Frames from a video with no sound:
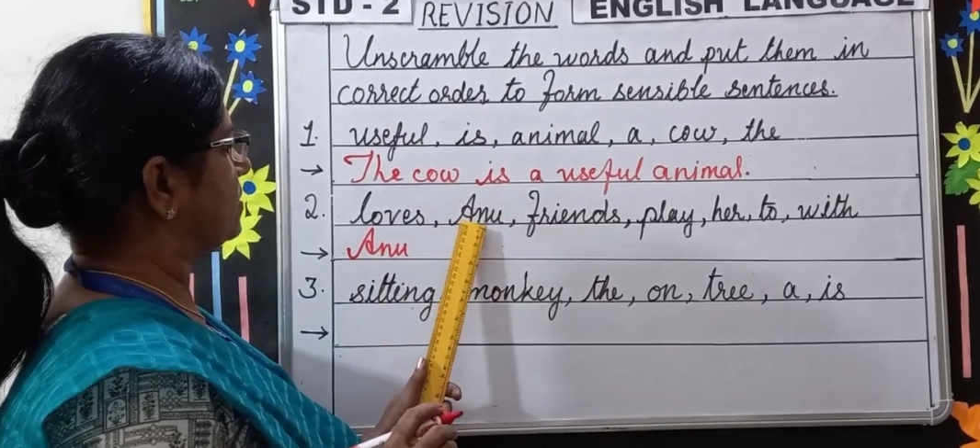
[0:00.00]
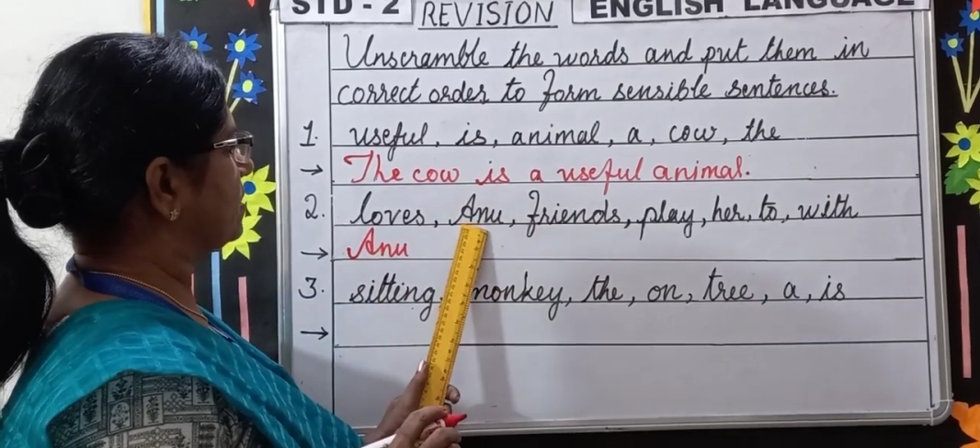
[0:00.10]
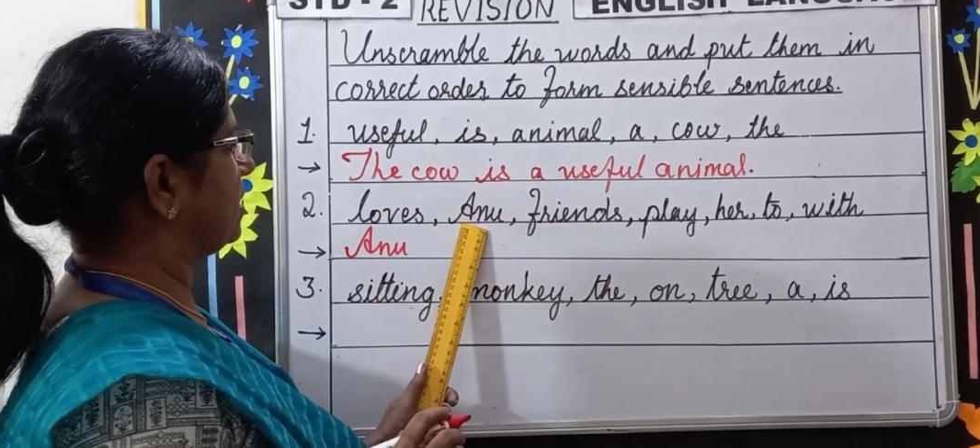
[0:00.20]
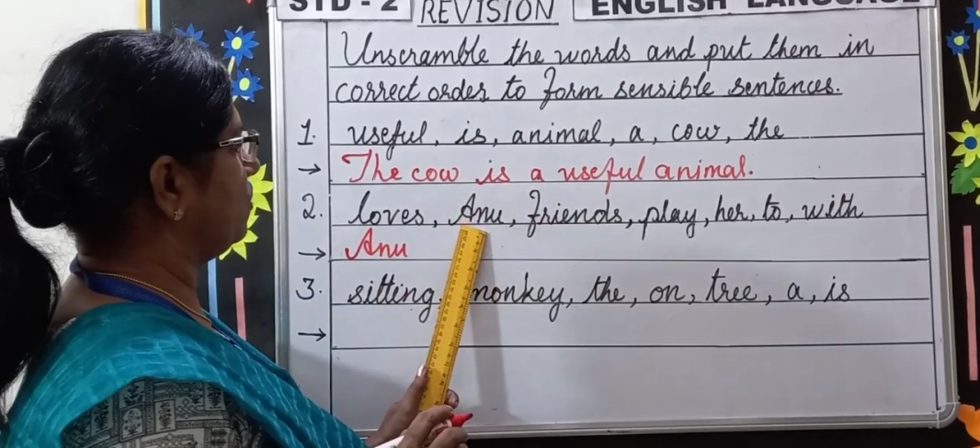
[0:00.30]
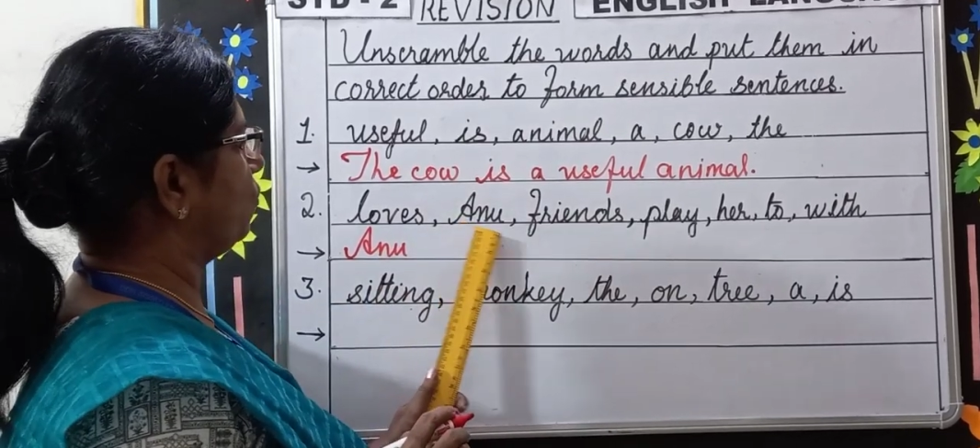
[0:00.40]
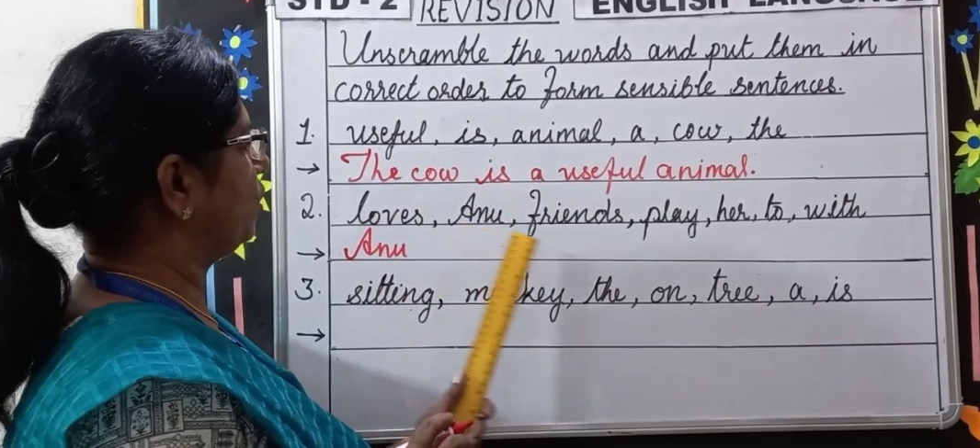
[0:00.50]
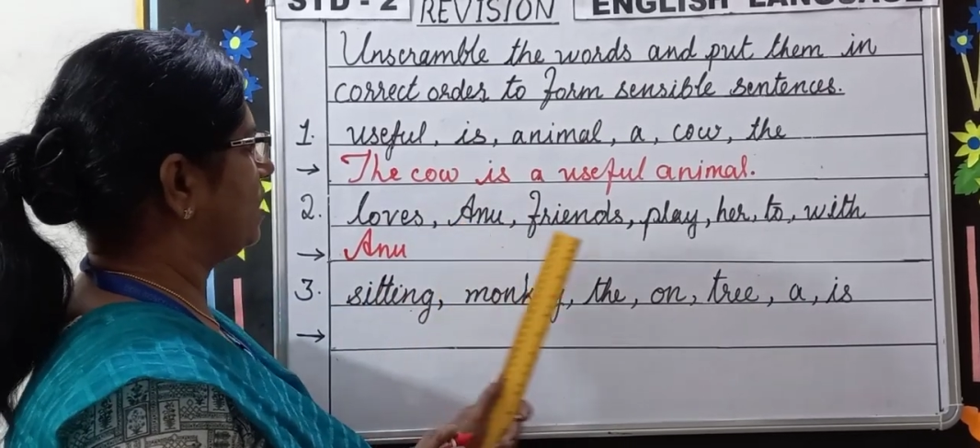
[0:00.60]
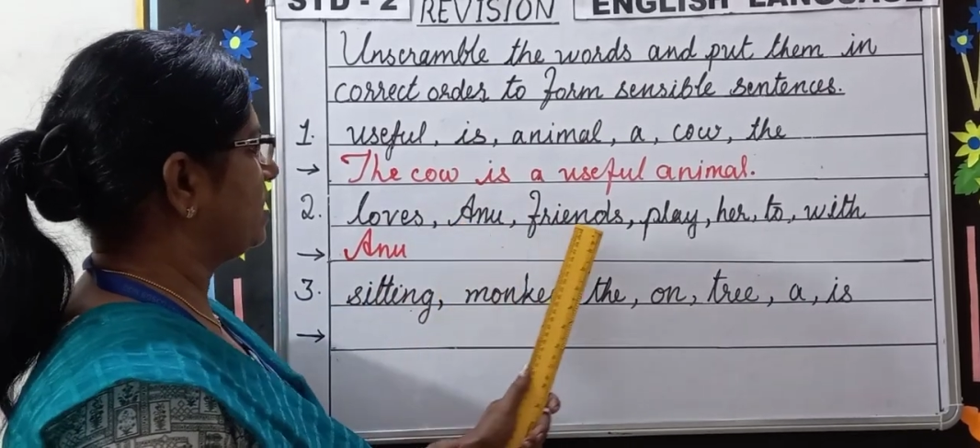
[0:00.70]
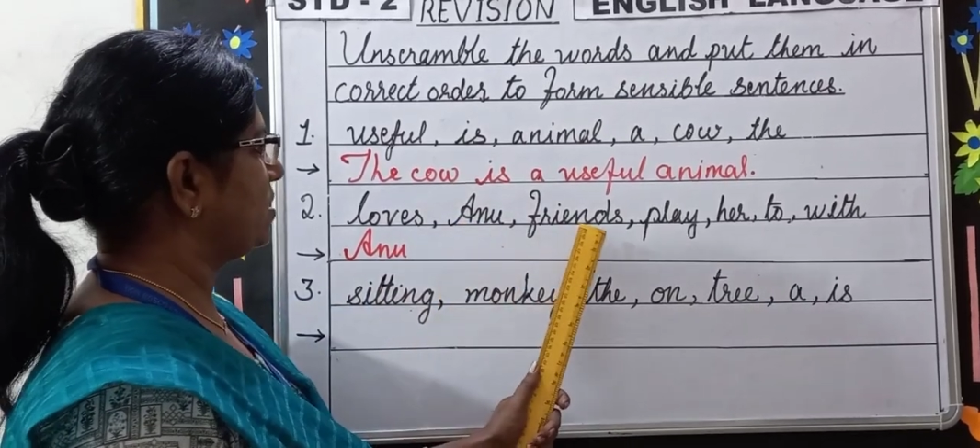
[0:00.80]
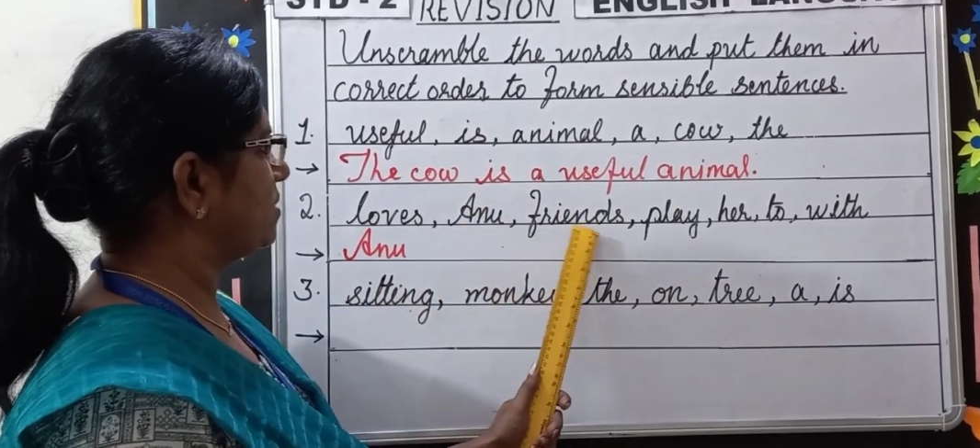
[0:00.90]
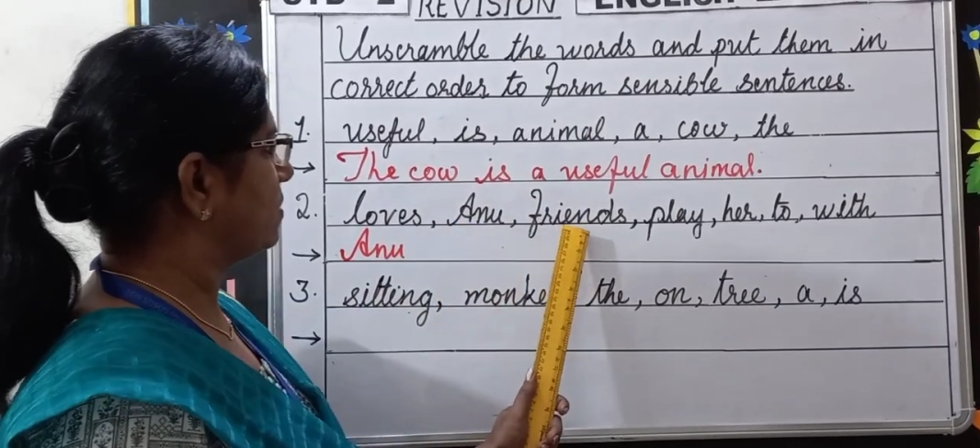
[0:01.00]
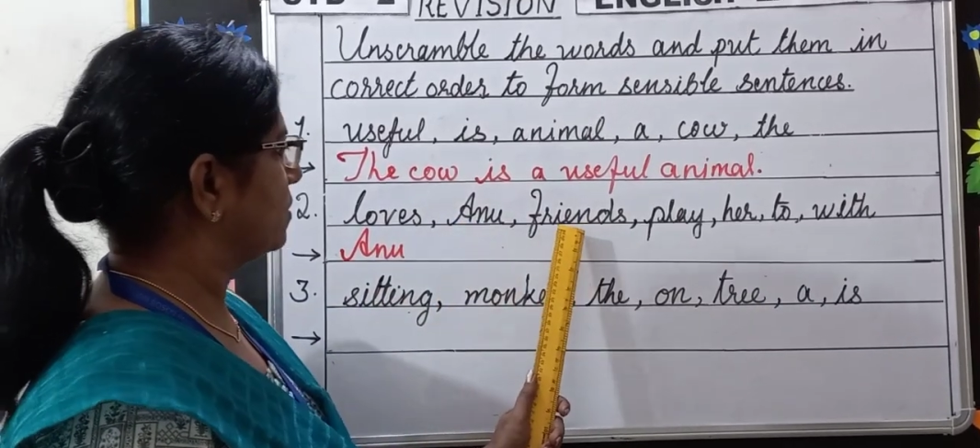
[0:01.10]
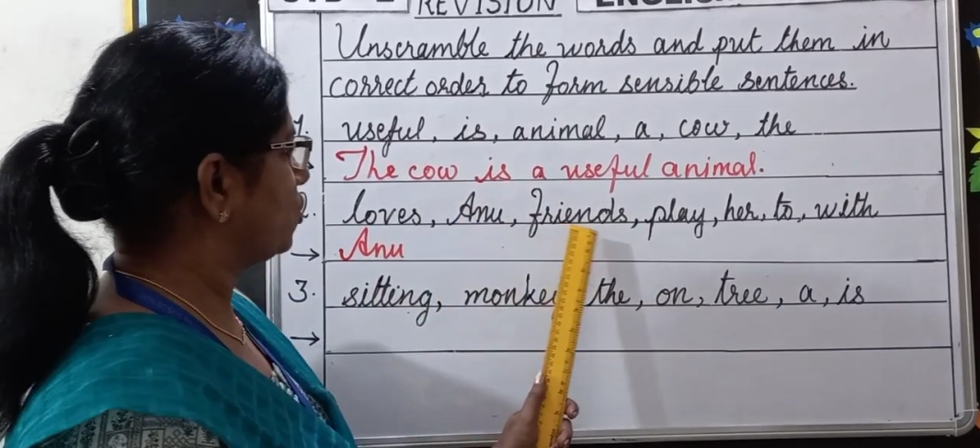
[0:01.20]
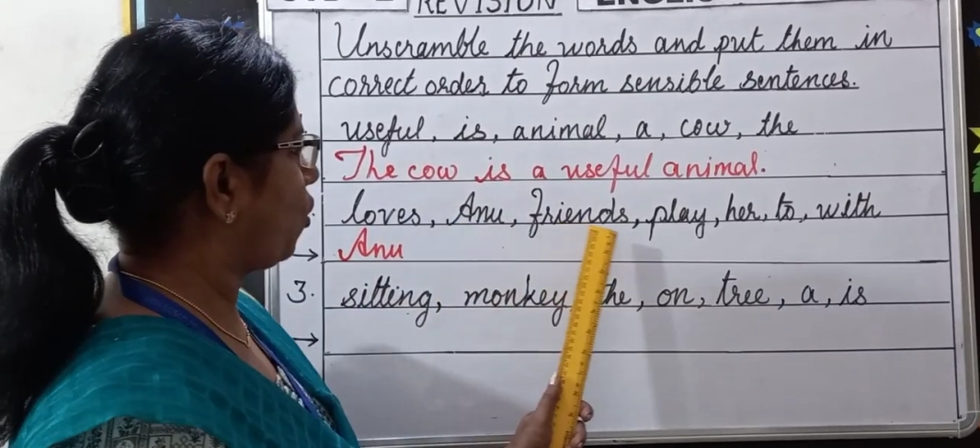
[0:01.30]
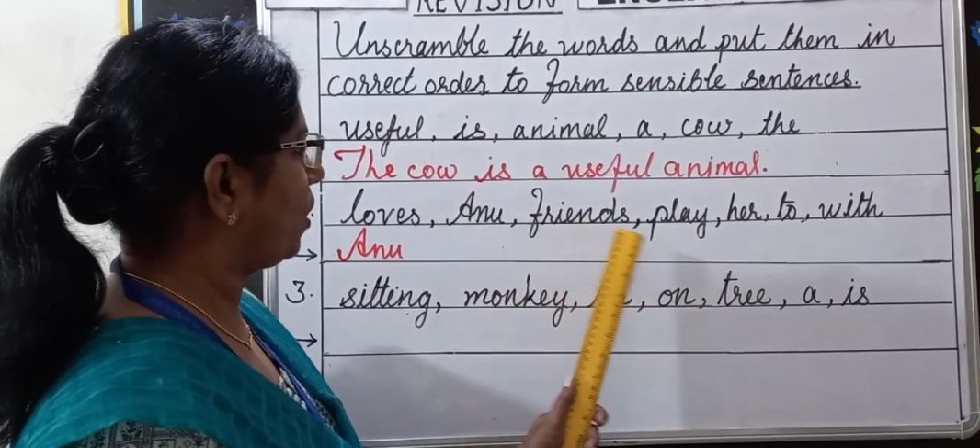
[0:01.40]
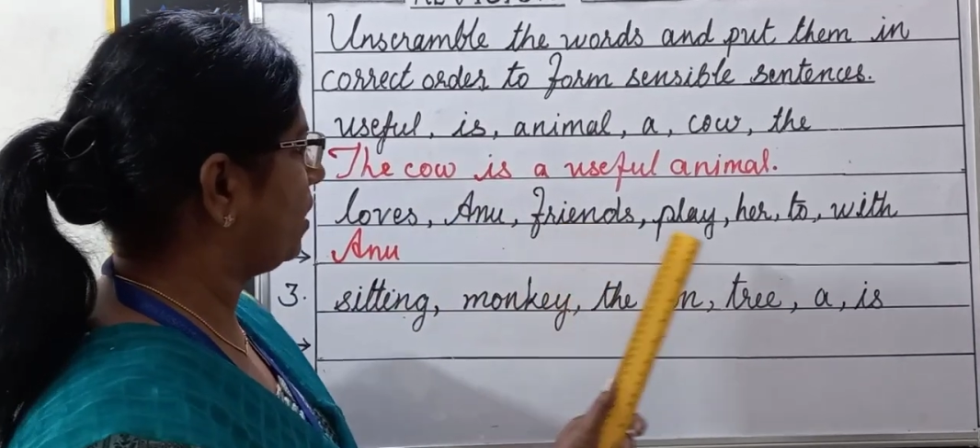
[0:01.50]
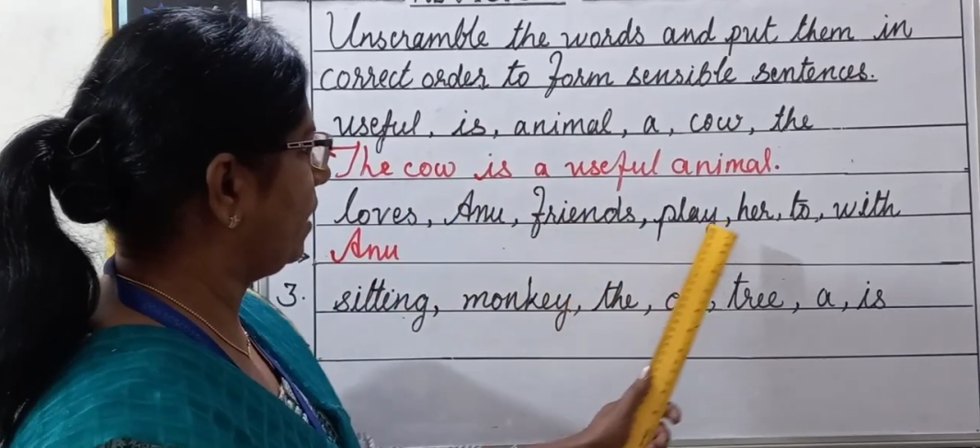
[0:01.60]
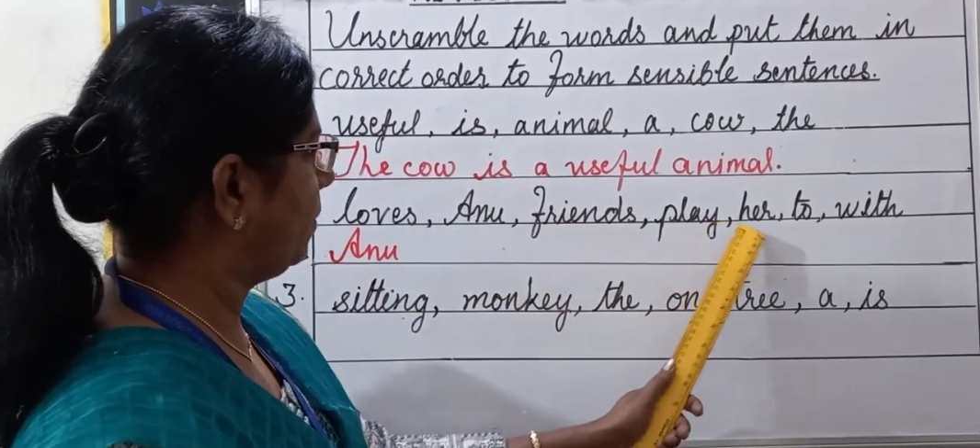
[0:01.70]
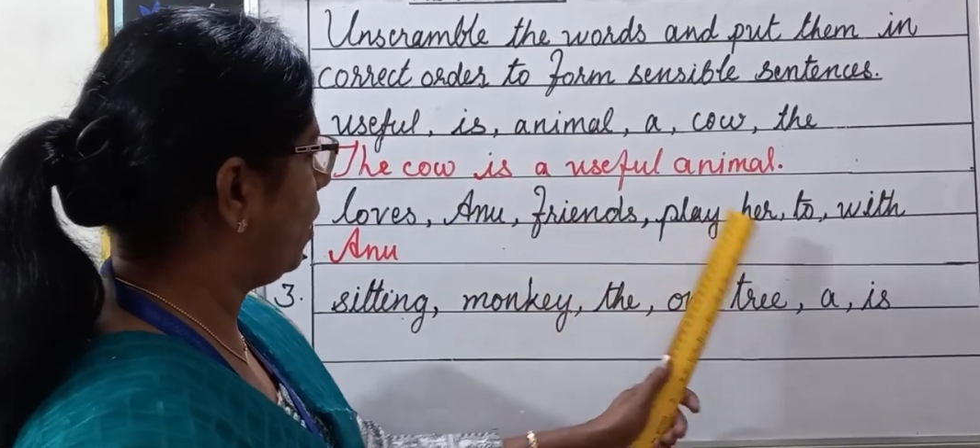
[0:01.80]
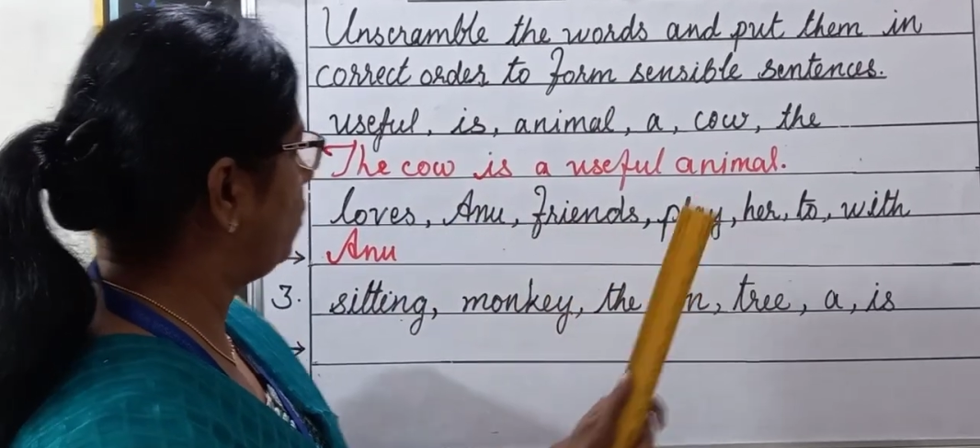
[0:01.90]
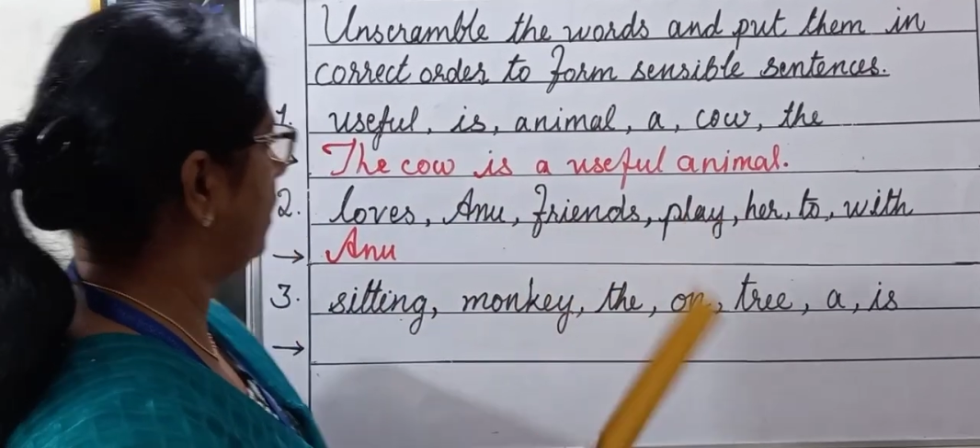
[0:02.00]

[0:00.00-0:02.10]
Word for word: see what is talking about